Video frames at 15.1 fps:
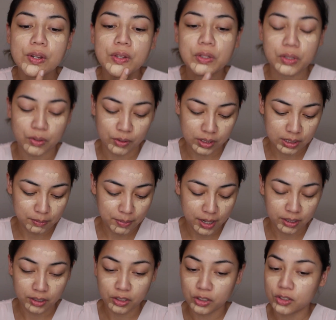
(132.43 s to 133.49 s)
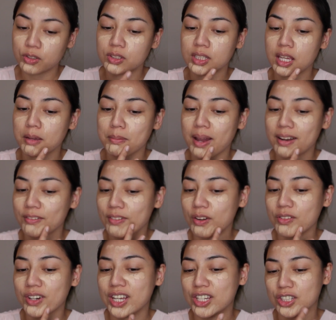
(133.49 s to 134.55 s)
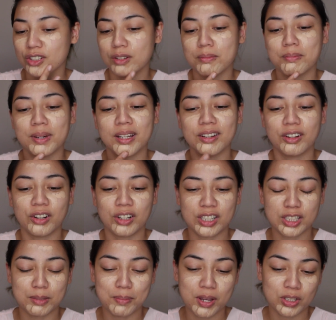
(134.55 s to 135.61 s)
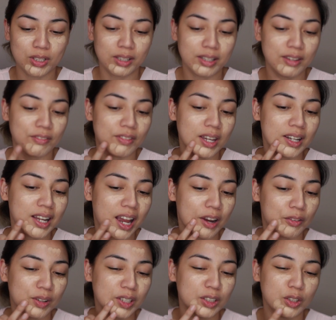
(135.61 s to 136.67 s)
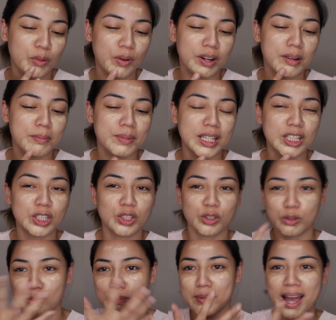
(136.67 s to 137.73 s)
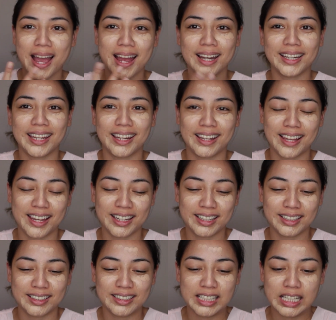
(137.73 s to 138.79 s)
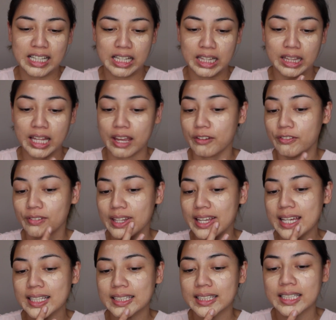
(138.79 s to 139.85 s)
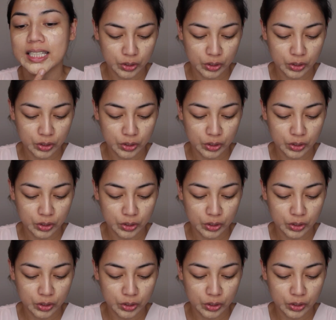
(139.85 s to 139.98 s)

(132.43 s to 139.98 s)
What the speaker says: So it's better to use a matte foundation, but on a special event, I really don't want to be too matte and like lifeless.